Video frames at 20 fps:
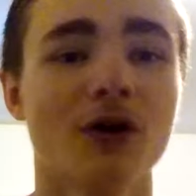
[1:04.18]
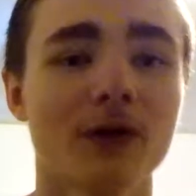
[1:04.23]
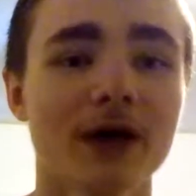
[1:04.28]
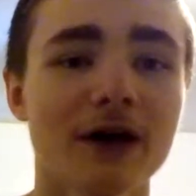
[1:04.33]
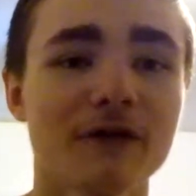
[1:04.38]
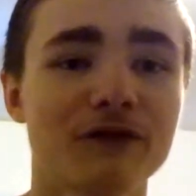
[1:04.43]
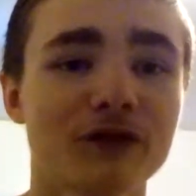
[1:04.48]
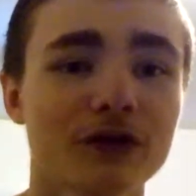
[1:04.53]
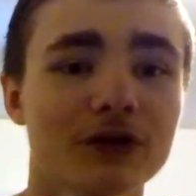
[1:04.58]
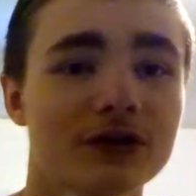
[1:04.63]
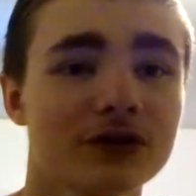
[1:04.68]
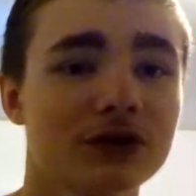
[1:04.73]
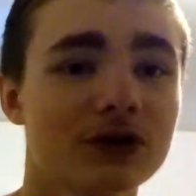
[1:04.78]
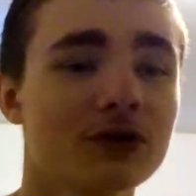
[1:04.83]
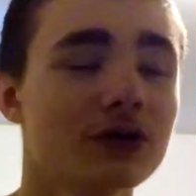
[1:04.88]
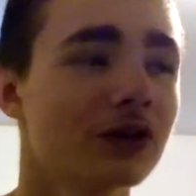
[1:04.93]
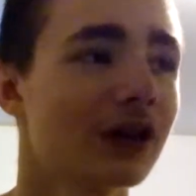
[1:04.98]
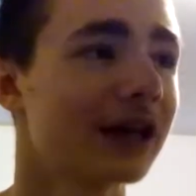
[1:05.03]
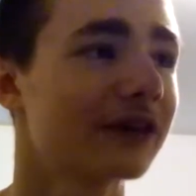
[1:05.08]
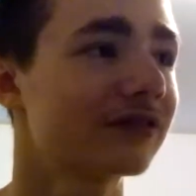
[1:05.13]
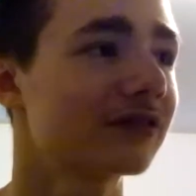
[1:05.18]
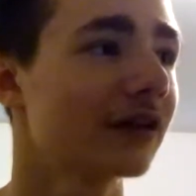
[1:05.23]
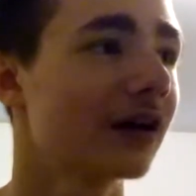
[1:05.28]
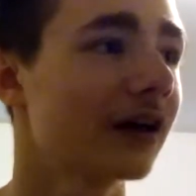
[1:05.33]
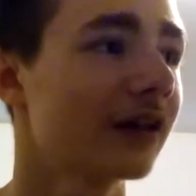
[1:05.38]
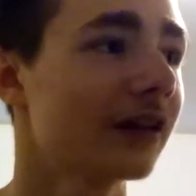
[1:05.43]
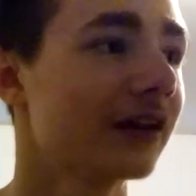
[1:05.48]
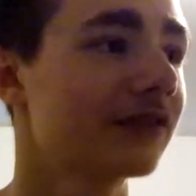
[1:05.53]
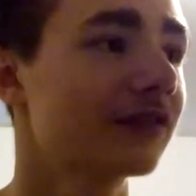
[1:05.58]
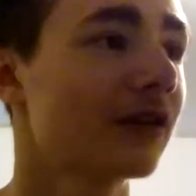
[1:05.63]
without further ado, let's
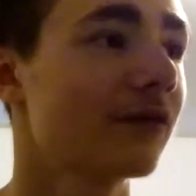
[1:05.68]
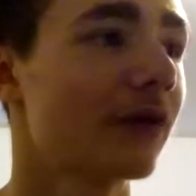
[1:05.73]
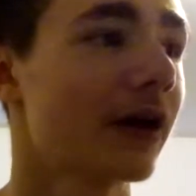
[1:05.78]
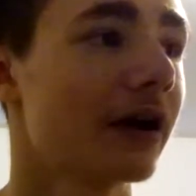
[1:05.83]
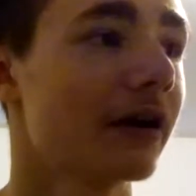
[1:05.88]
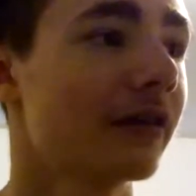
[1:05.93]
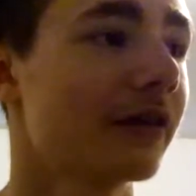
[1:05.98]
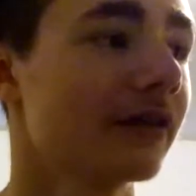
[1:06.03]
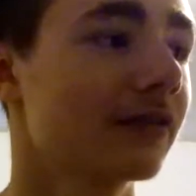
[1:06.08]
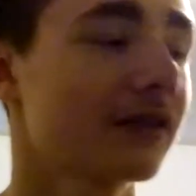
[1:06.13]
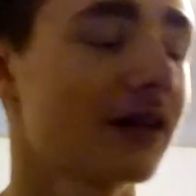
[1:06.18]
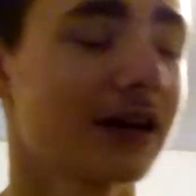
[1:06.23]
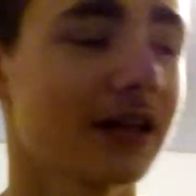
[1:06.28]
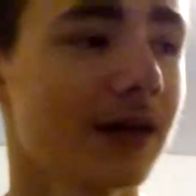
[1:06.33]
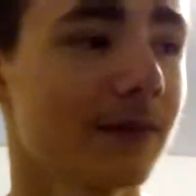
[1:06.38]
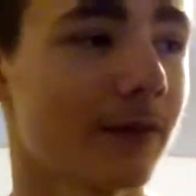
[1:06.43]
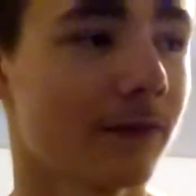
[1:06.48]
get right into this. Got to keep it